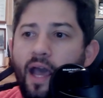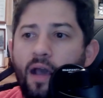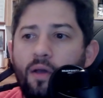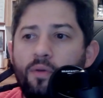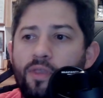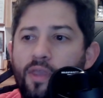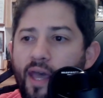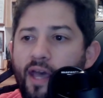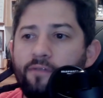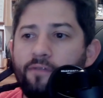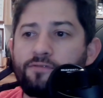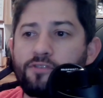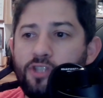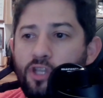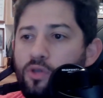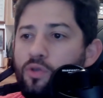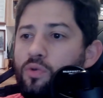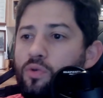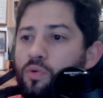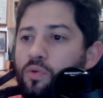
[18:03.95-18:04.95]
you have
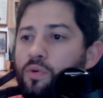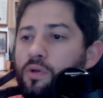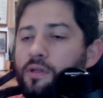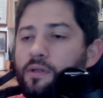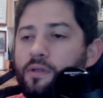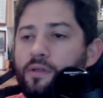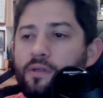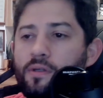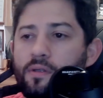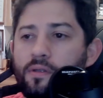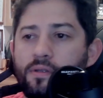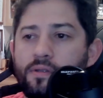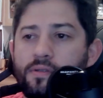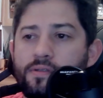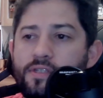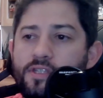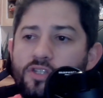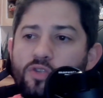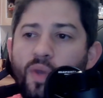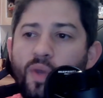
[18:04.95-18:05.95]
two
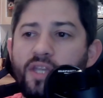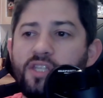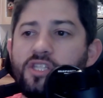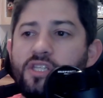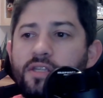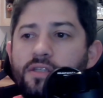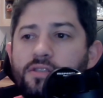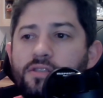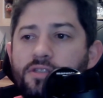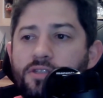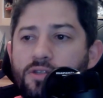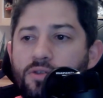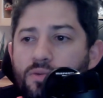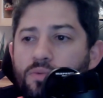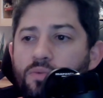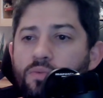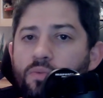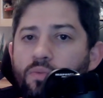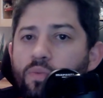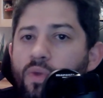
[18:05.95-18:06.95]
situations,
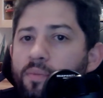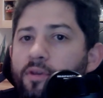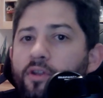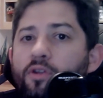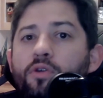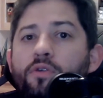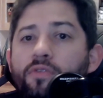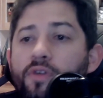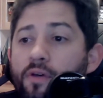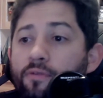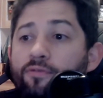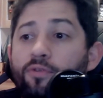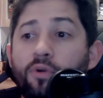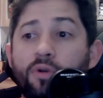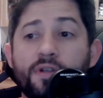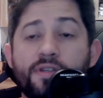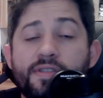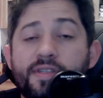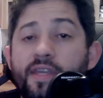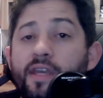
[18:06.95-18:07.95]
two women who have come
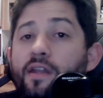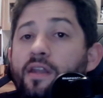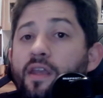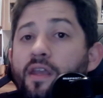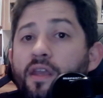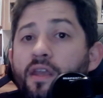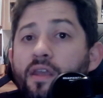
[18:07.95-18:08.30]
forward and said